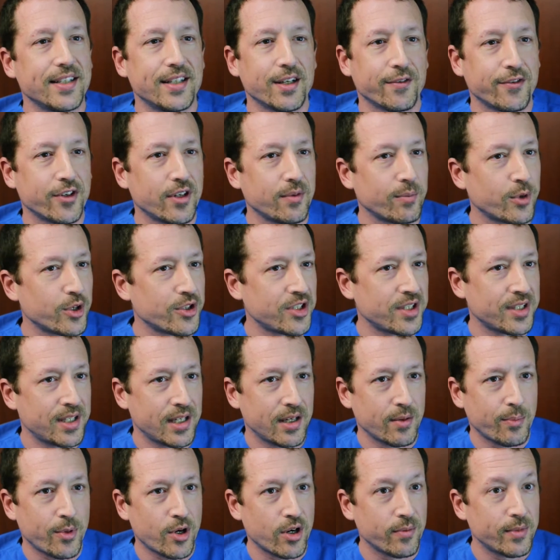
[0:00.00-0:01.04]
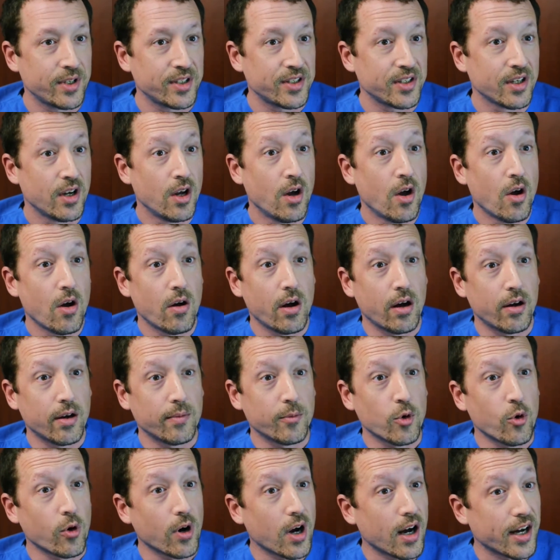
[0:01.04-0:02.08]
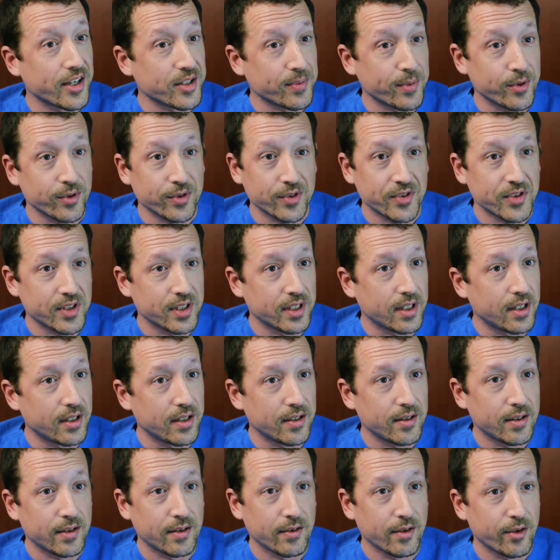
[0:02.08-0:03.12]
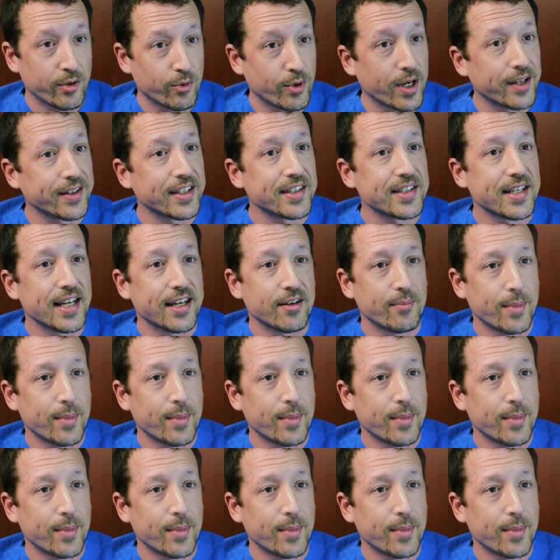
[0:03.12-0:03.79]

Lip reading: different emergency departments or hospitals throughout the state of